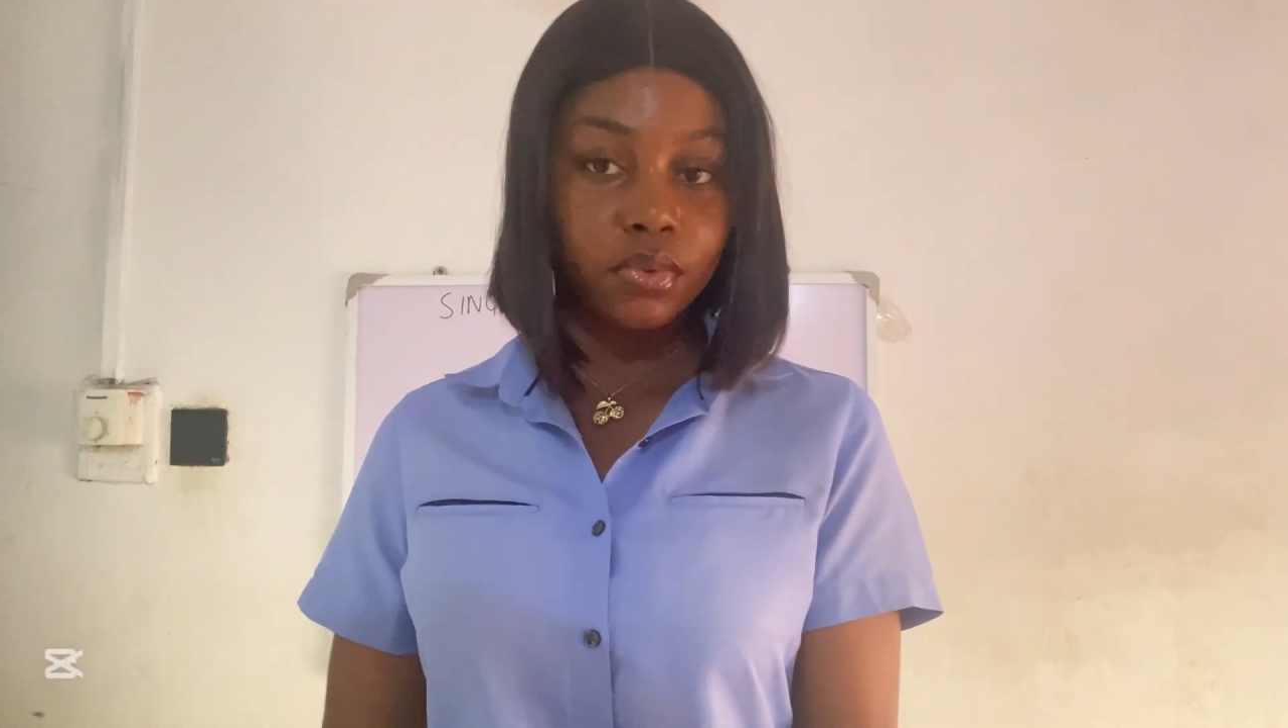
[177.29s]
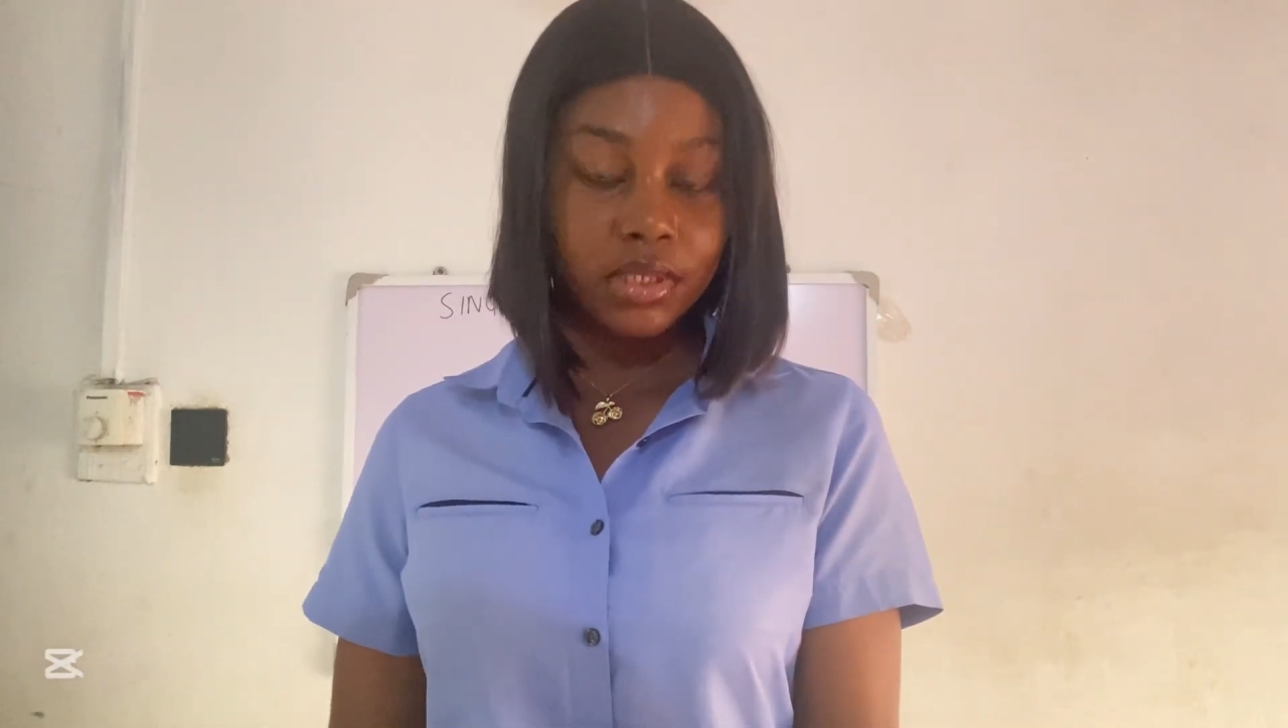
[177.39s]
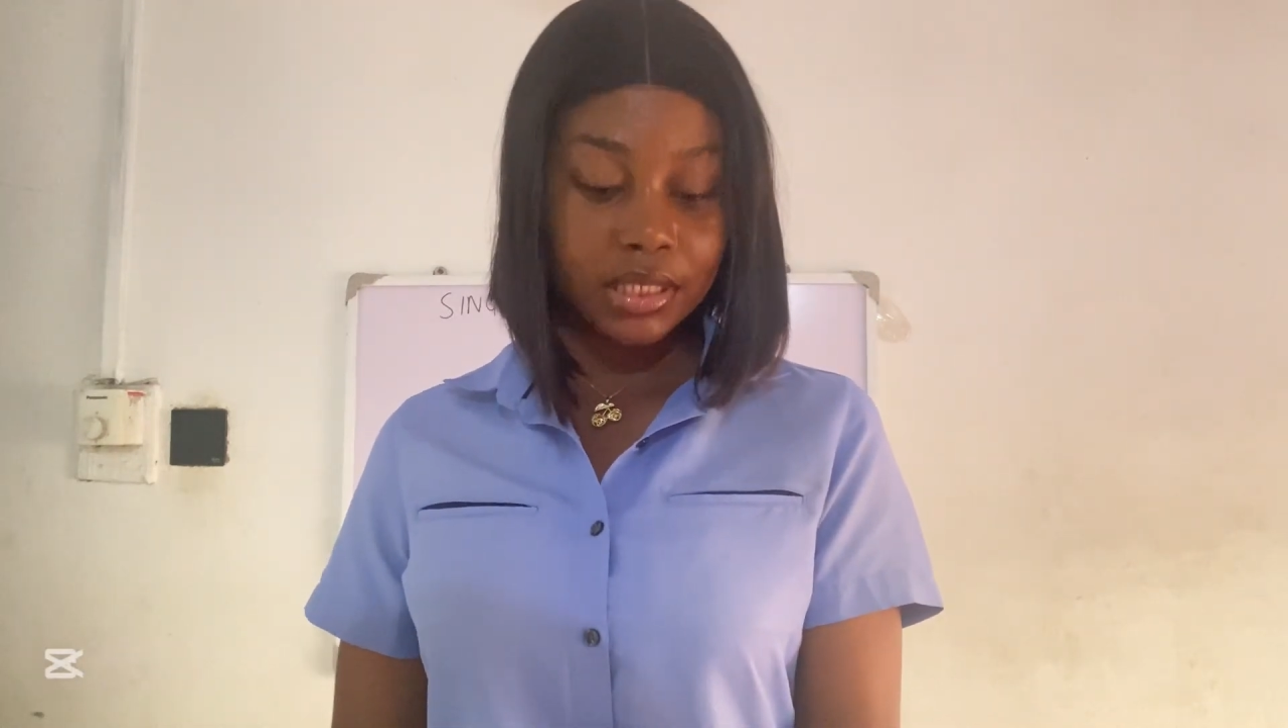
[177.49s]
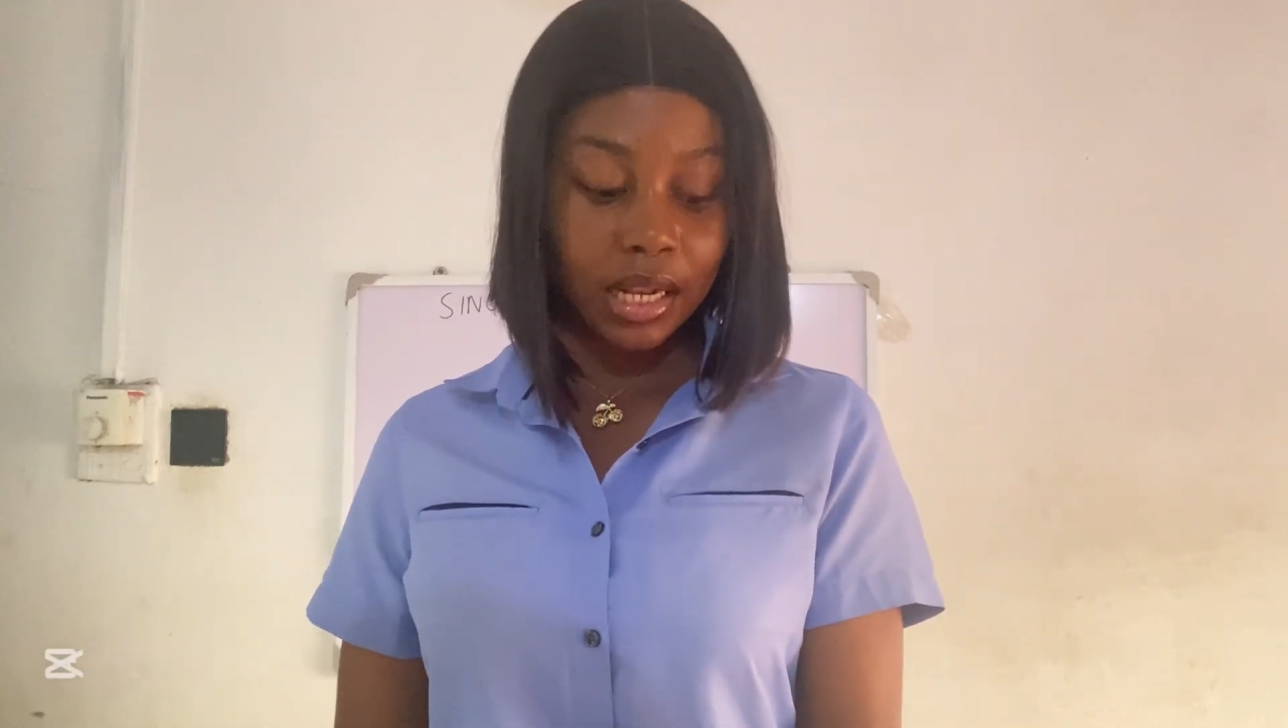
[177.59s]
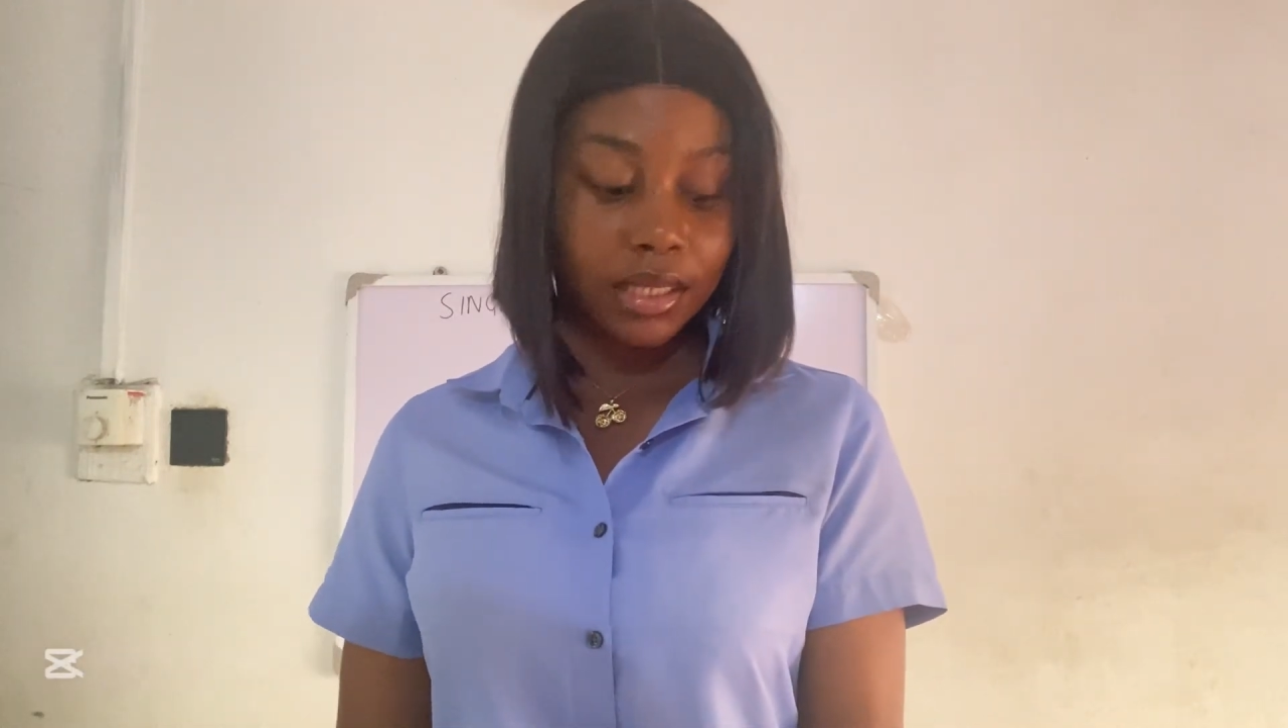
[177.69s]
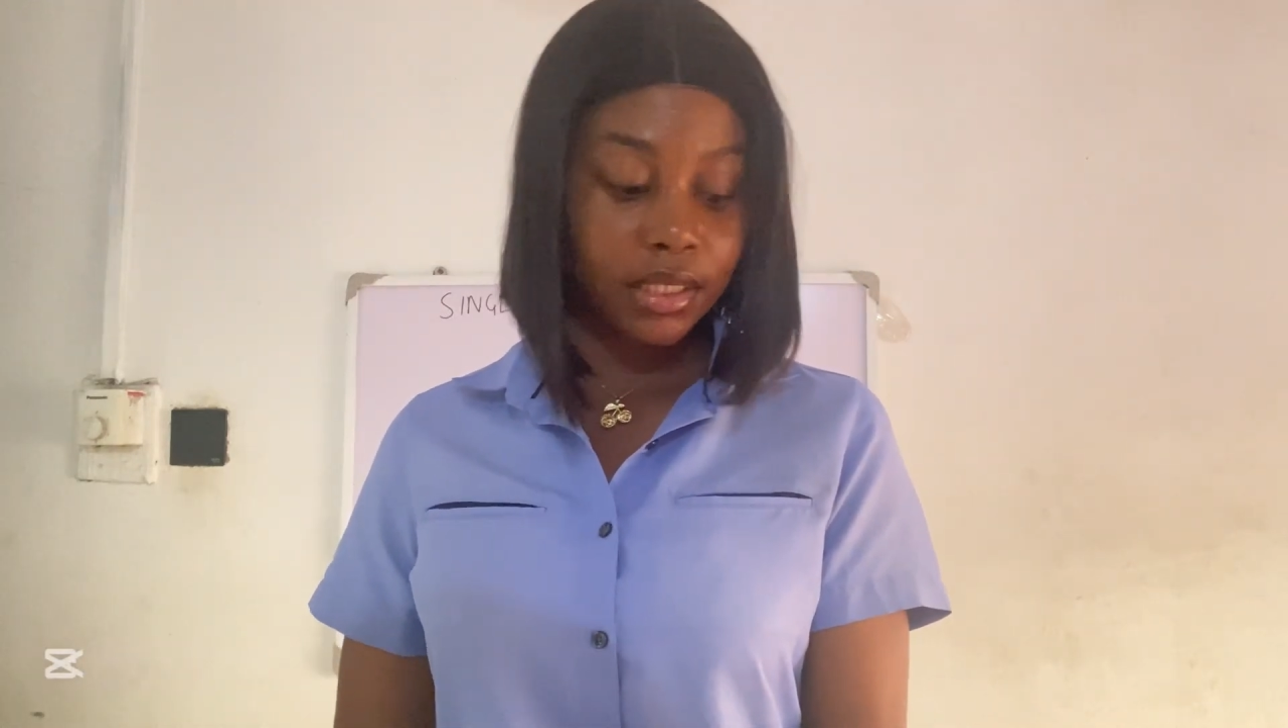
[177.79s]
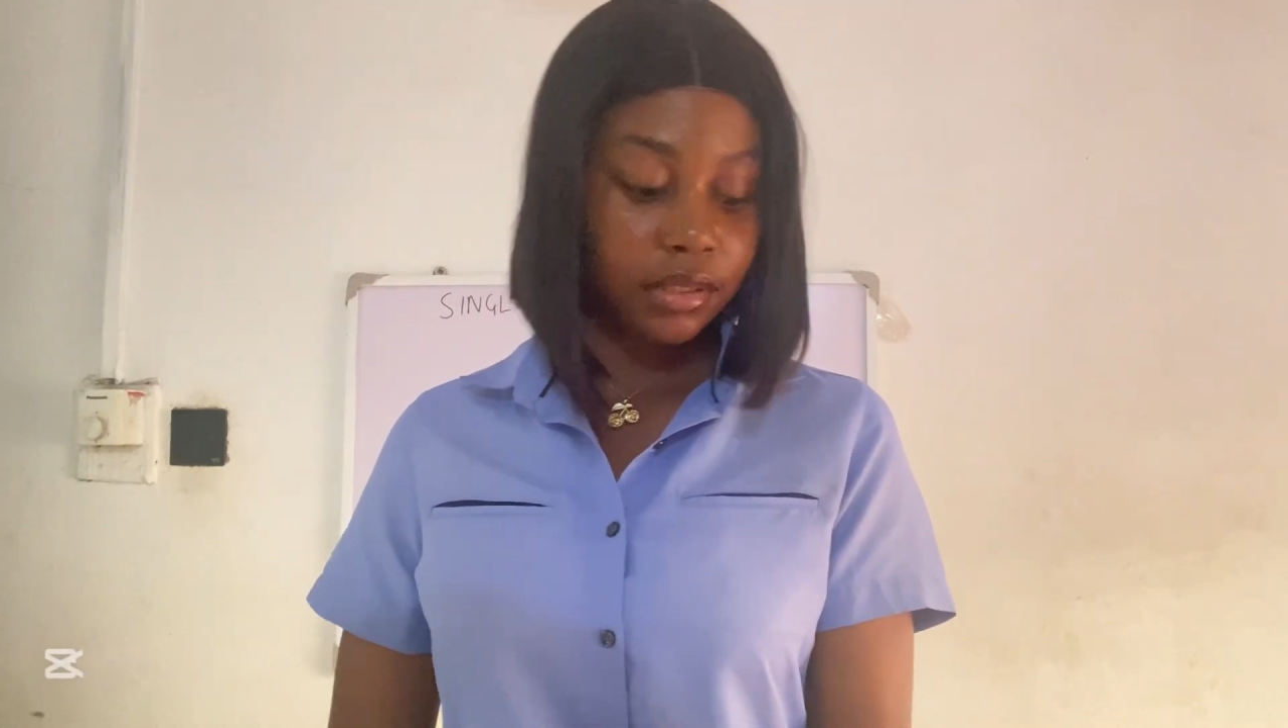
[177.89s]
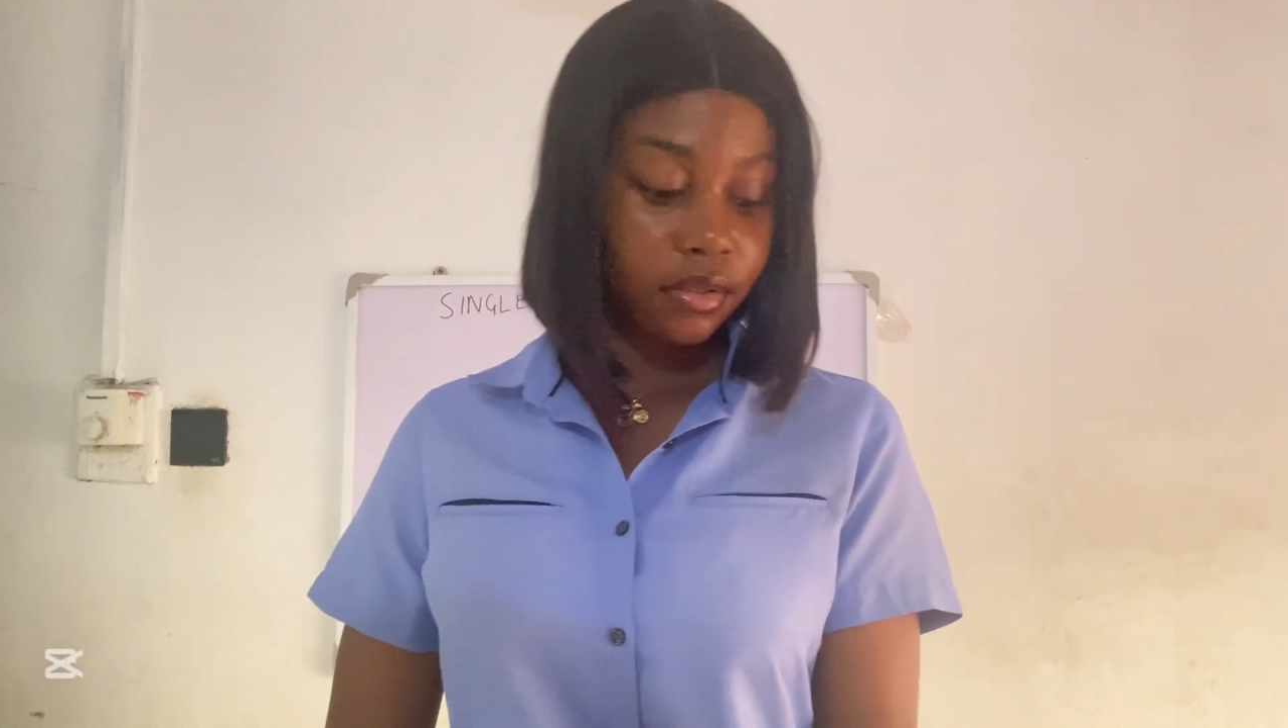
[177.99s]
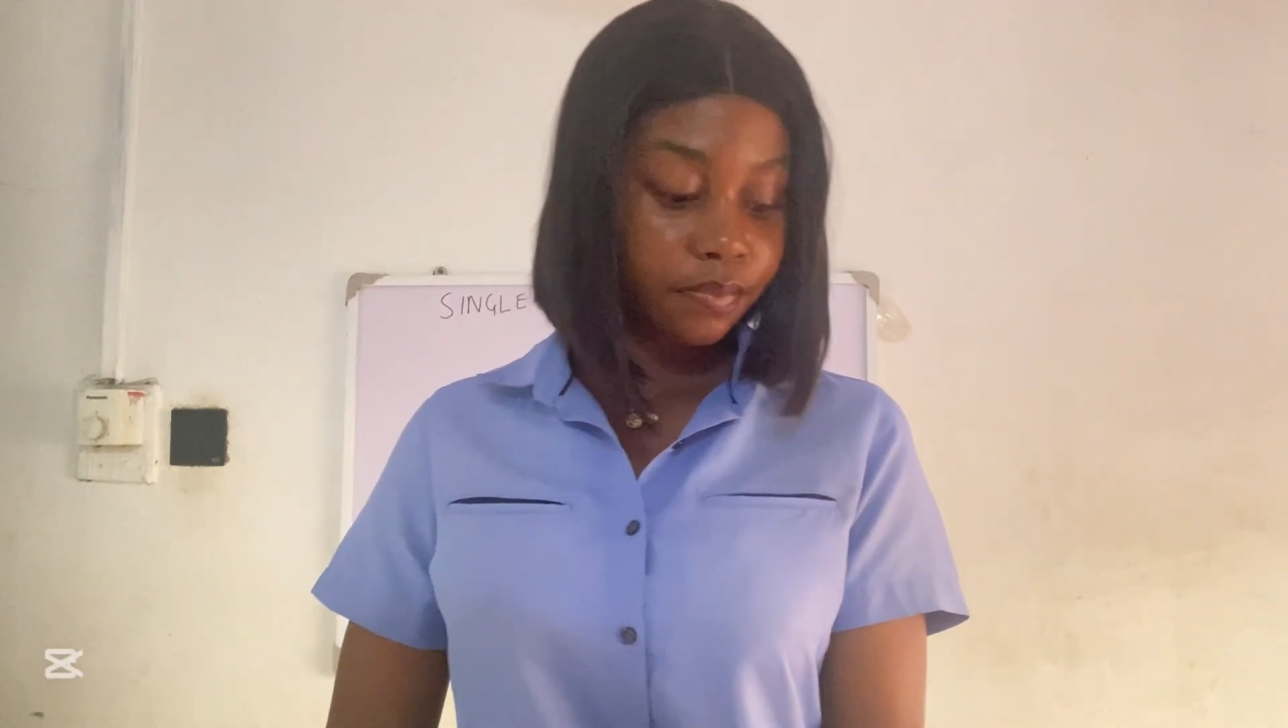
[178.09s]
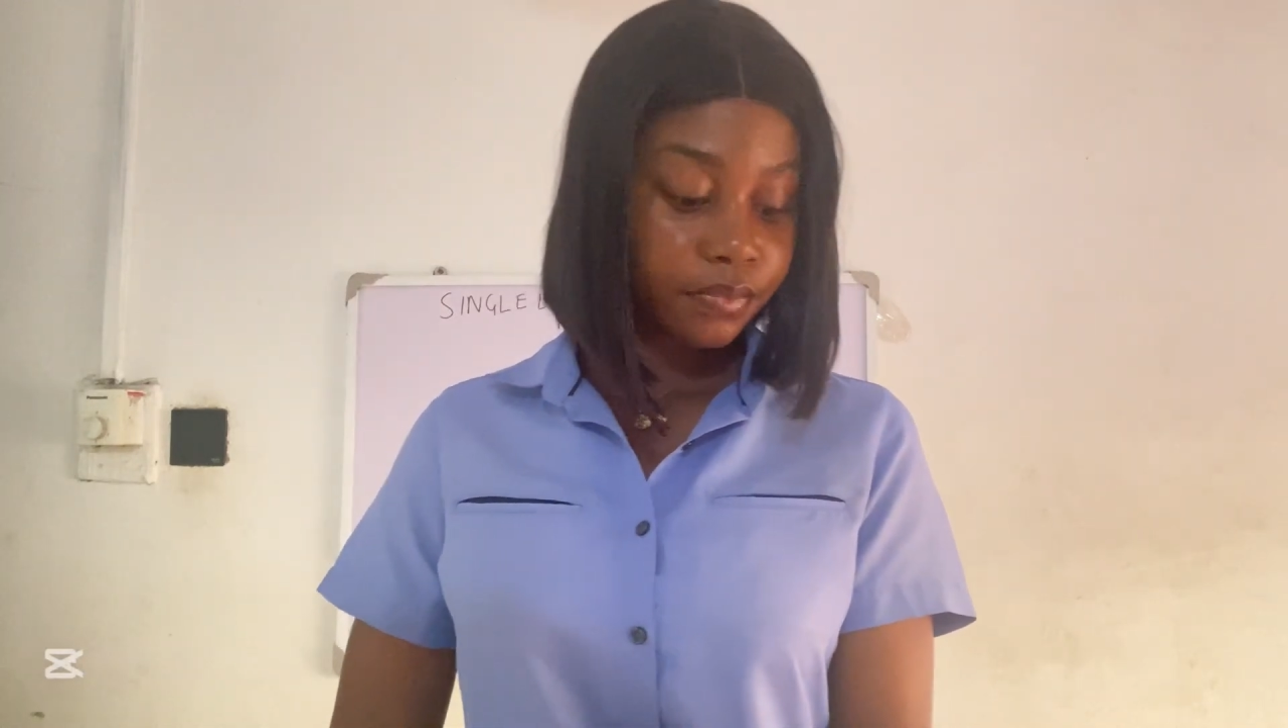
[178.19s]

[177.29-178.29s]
is lacking.